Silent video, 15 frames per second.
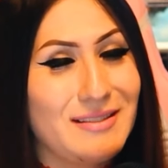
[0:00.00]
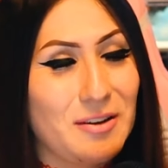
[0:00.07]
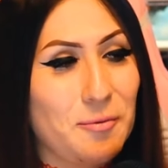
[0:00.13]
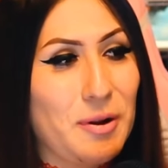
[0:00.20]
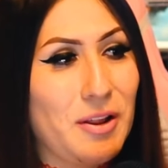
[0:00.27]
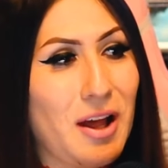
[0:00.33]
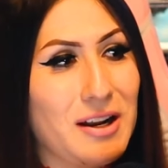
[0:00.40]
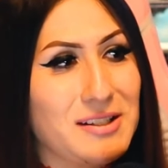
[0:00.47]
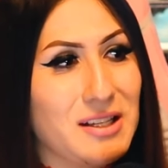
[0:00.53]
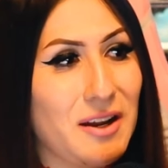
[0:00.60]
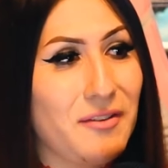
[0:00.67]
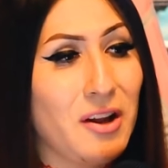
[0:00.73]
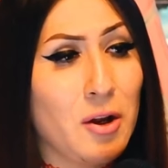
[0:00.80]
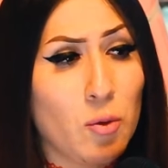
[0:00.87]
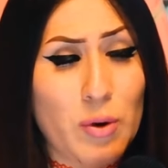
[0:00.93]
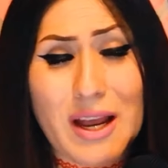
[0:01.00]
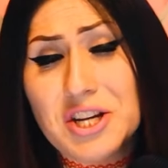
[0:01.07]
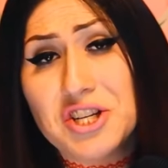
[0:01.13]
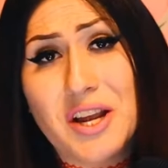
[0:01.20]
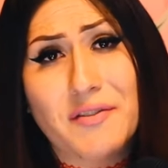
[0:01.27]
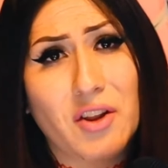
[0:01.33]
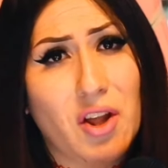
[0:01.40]
There'll be a lot of stuff. We
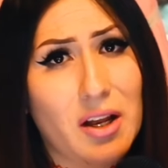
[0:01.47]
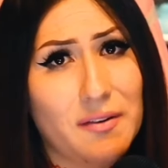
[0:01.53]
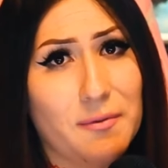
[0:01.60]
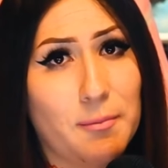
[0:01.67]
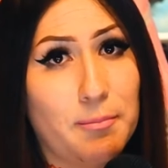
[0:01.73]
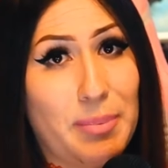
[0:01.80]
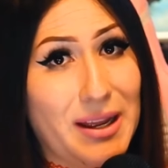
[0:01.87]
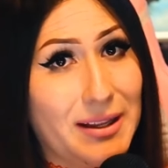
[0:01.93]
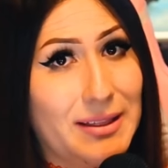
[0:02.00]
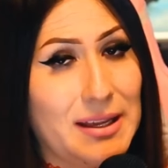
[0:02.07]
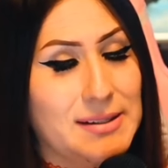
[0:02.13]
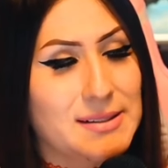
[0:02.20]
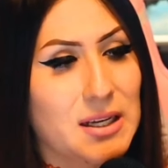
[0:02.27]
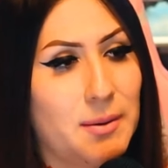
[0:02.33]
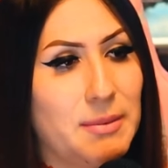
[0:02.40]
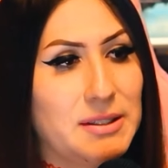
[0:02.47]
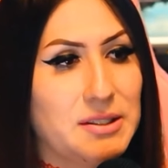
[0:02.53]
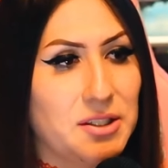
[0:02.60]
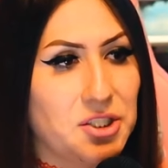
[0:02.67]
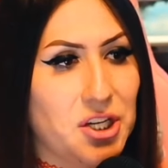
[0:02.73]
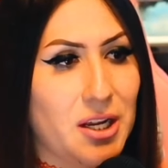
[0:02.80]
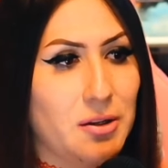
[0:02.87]
actually have a lot of big things coming
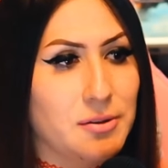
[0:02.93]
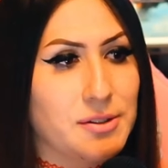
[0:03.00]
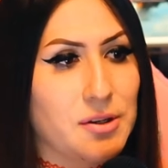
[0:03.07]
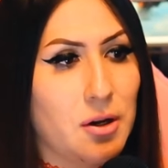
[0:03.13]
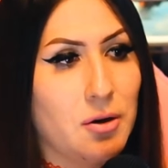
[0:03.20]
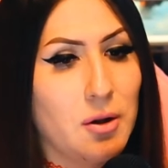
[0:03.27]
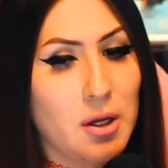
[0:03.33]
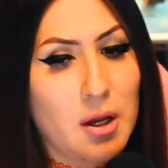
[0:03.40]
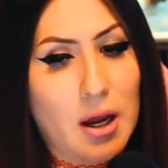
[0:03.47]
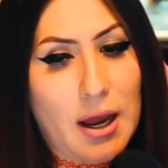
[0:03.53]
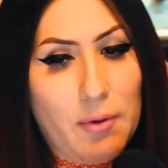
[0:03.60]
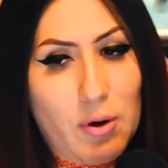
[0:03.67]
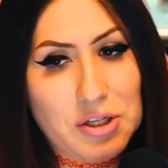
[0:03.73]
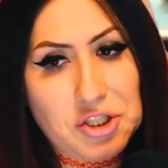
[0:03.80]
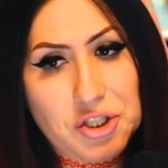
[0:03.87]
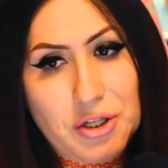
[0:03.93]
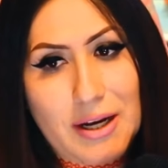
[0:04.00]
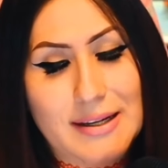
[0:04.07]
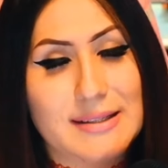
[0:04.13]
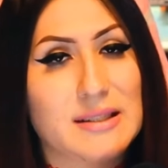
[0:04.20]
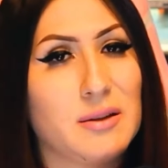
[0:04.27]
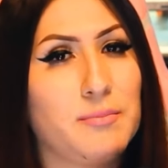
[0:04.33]
to the channel, so I want you
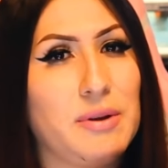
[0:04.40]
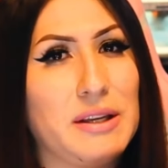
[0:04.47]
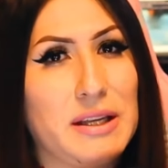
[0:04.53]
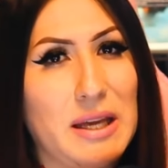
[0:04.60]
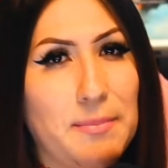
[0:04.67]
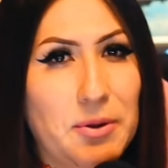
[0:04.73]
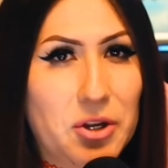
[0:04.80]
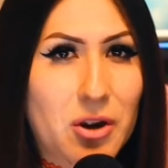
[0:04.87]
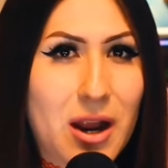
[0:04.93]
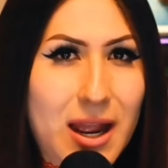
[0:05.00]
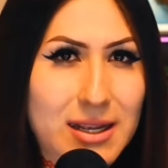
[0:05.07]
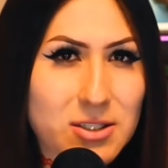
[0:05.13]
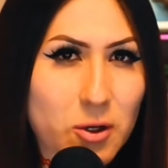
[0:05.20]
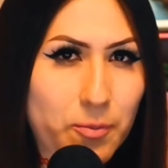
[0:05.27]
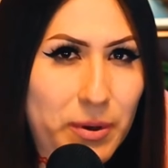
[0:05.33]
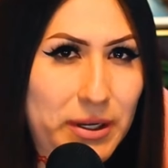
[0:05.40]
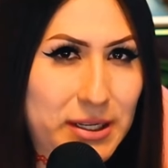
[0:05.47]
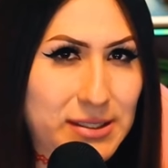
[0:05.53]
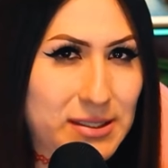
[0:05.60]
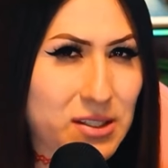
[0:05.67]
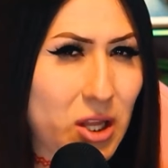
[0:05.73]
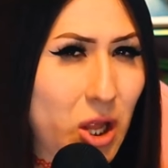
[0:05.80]
guys to be keeping your eyes open
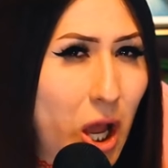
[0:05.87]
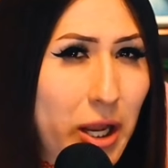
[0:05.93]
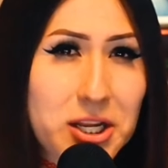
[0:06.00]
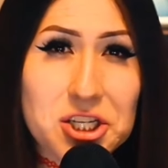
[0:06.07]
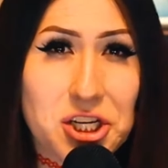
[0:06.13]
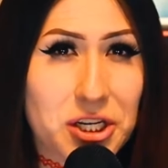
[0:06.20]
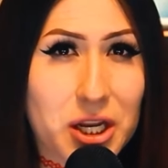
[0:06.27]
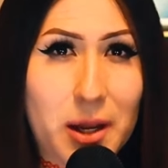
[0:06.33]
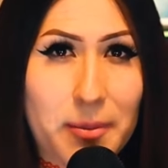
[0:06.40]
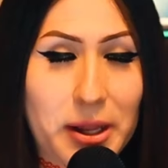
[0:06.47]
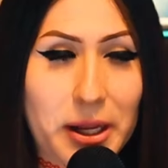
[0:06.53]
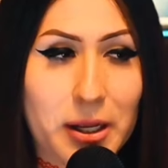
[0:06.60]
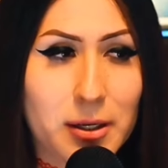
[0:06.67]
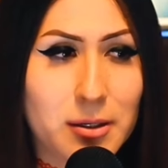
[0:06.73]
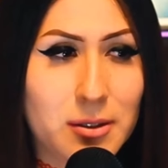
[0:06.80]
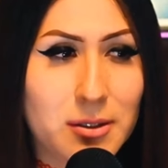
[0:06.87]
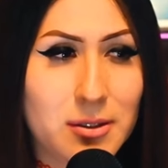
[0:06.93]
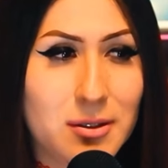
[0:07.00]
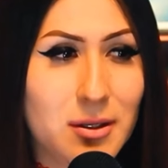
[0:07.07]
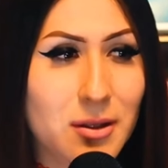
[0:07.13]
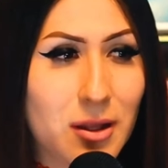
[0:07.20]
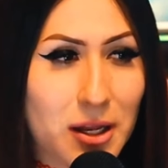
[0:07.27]
because there's a lot of shit coming.
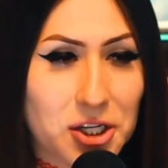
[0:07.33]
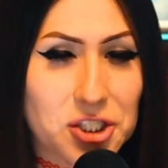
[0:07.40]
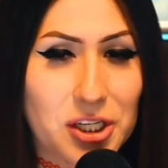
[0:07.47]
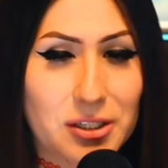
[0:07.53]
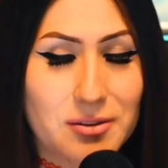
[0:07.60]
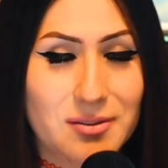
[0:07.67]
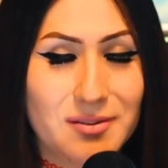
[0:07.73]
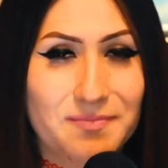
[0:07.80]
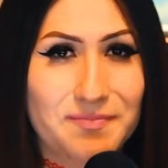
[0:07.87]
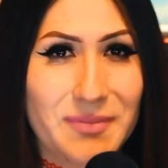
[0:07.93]
A lot of shit.